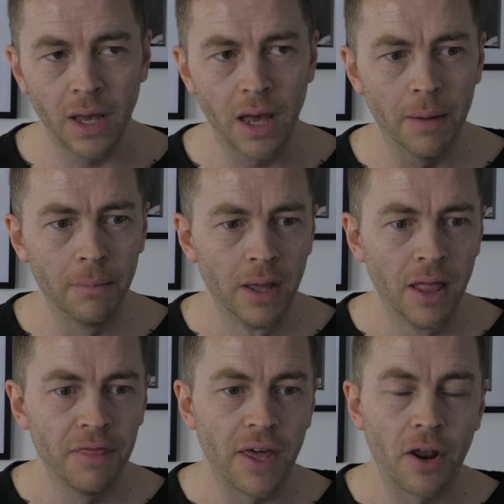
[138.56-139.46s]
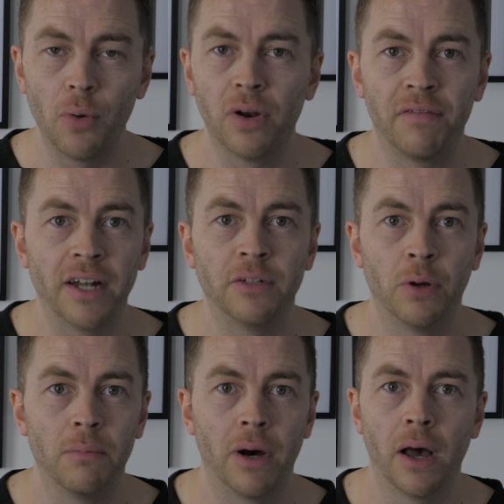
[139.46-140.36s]
then I would have had to
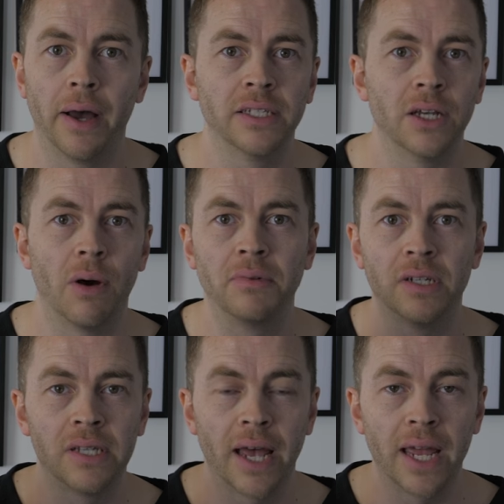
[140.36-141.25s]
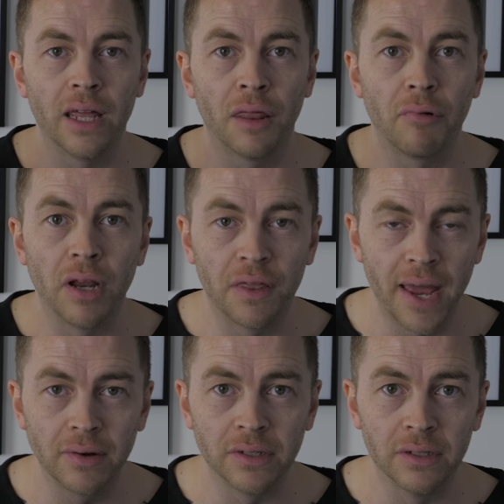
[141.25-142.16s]
put my ISO up to say
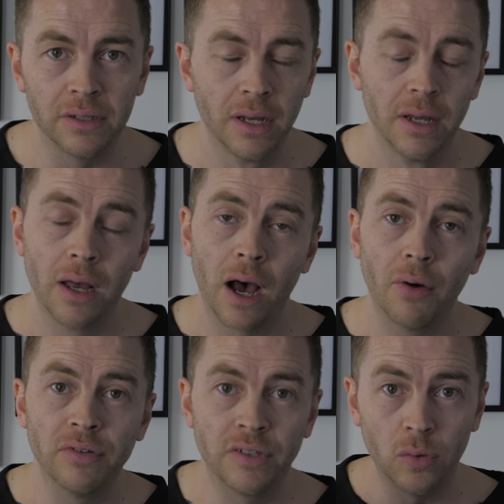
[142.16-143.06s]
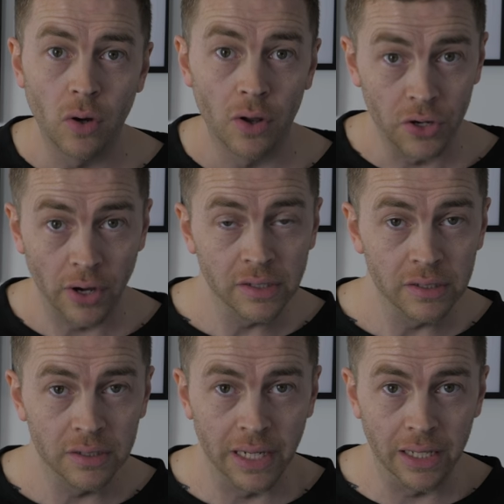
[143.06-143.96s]
3000. I would have still got a
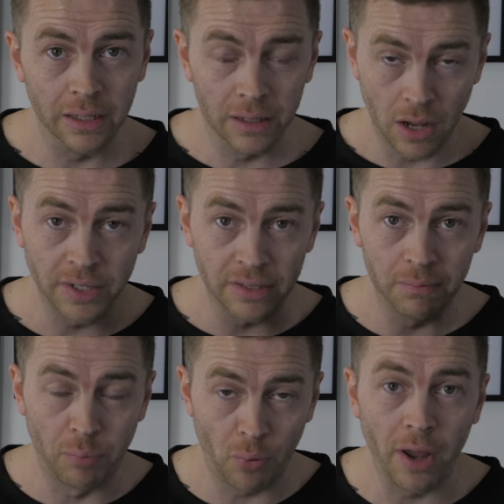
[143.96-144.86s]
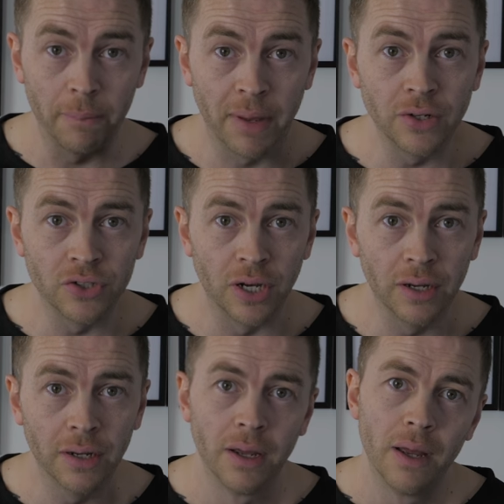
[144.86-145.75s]
nice bright
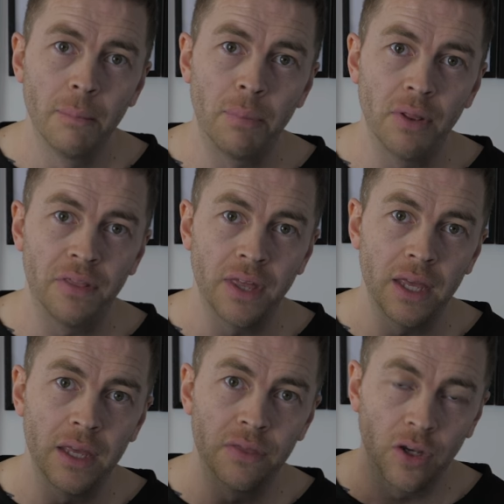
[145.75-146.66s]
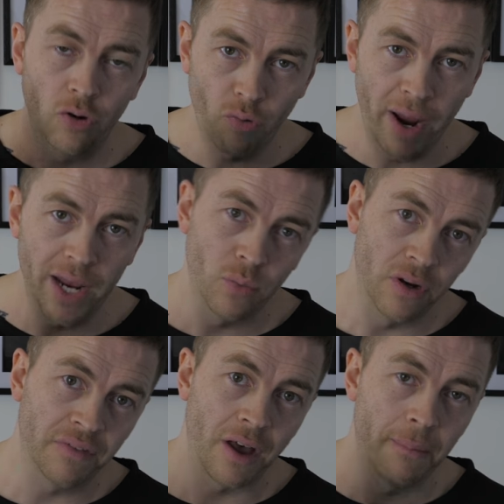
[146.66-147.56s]
picture, but the grain
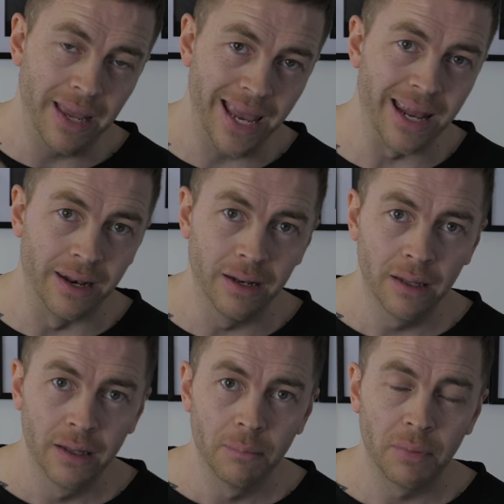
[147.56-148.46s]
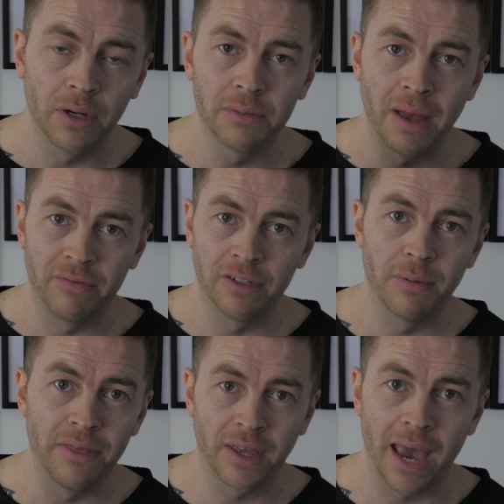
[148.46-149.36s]
would have come in because I'm having to
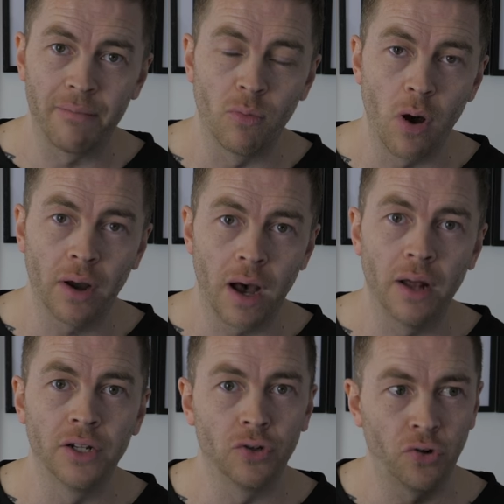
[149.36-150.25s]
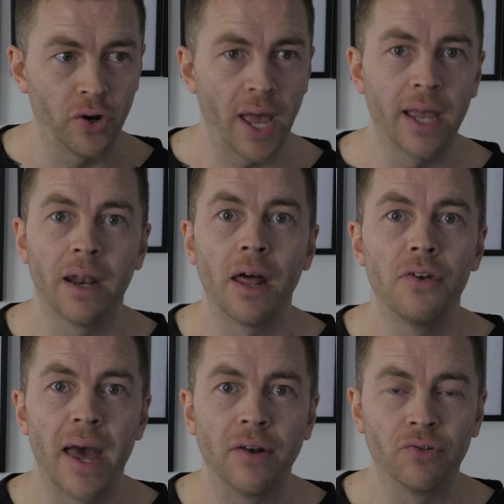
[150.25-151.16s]
make the camera work harder to create an
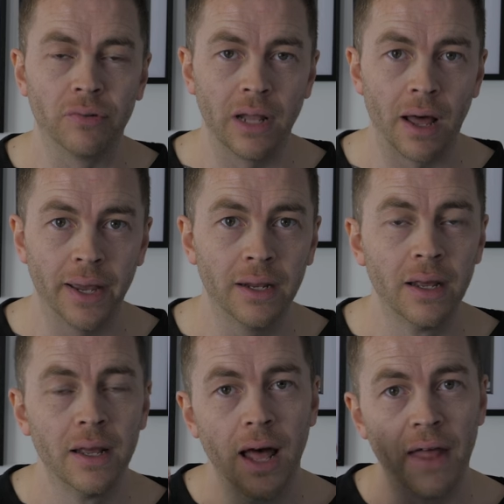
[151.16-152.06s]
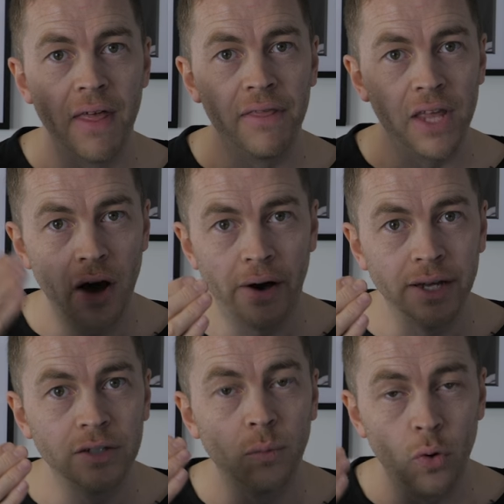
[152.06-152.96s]
unnatural light, and then the
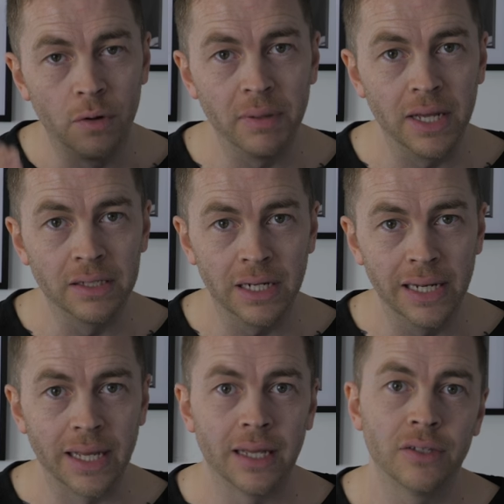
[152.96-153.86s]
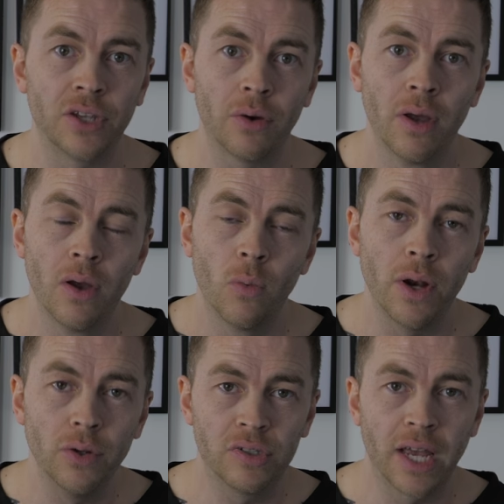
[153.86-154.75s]
eyes wouldn't be as clear. So
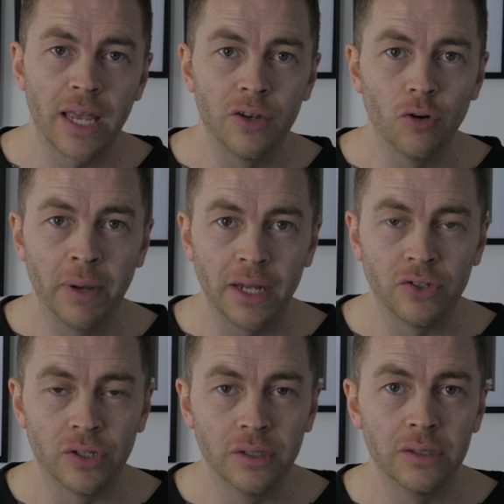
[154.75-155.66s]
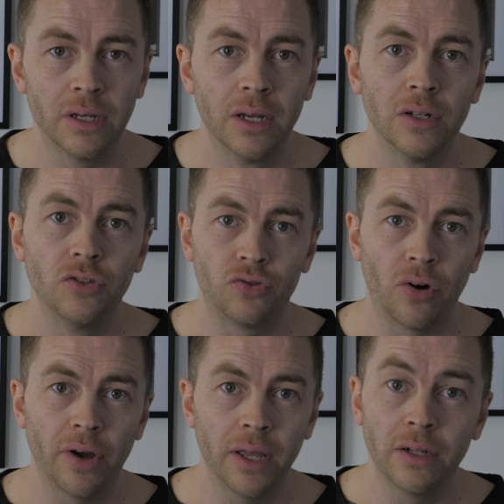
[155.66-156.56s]
when you're taking your pictures,
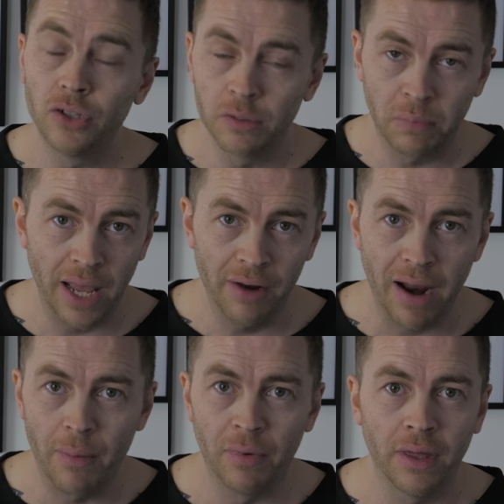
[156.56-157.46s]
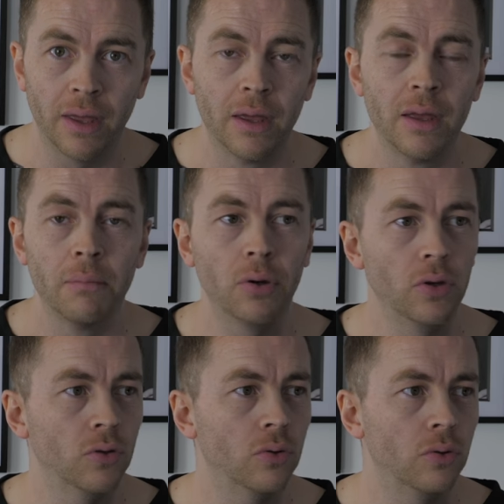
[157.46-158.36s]
just play around with it.
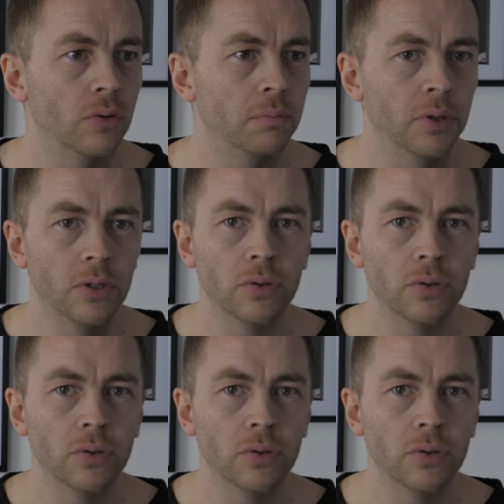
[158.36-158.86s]
I'll